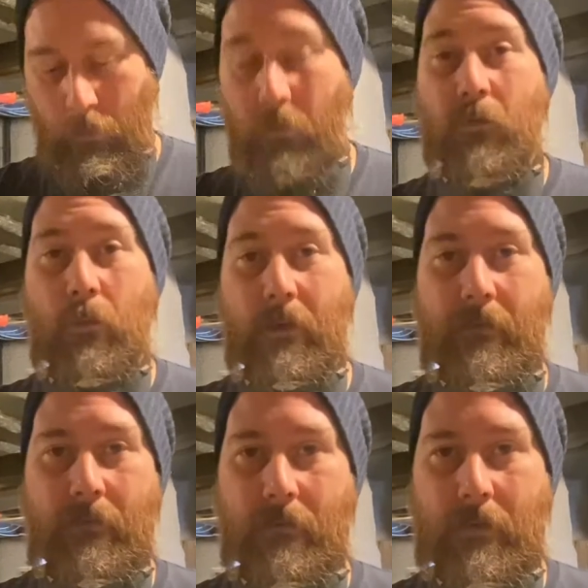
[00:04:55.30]
So while
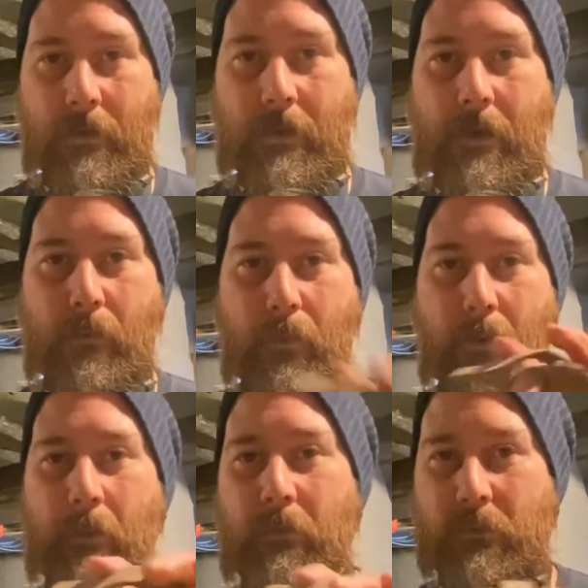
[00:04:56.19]
this is heating up,
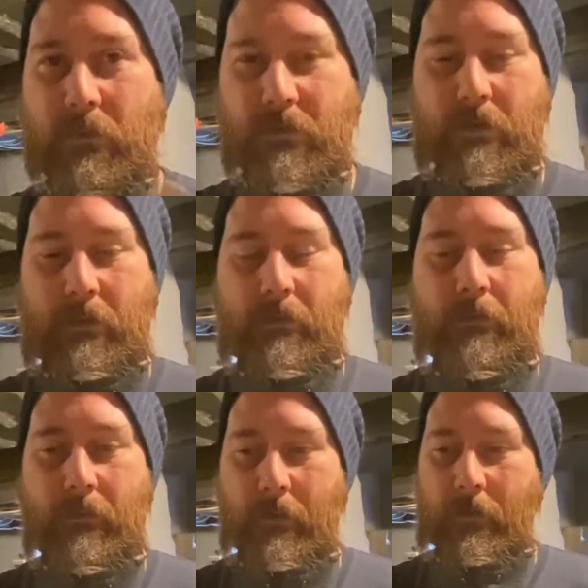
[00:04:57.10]
I'm also just gonna
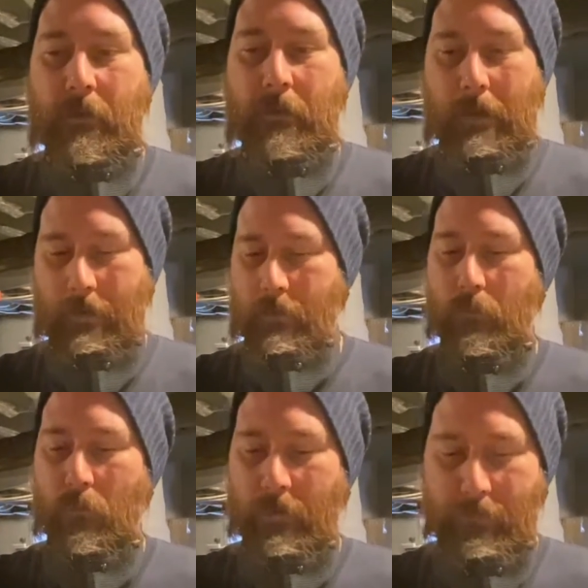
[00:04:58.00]

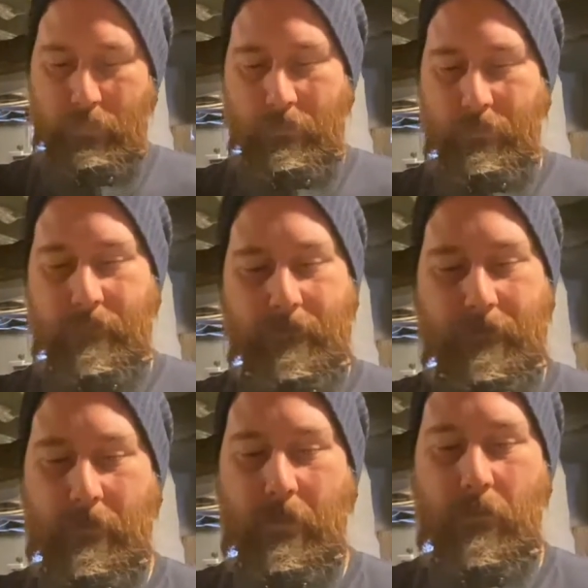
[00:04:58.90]
wipe
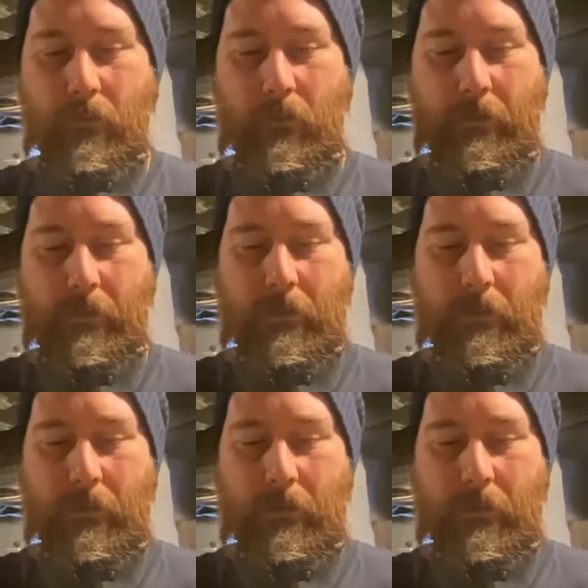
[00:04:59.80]
the Holden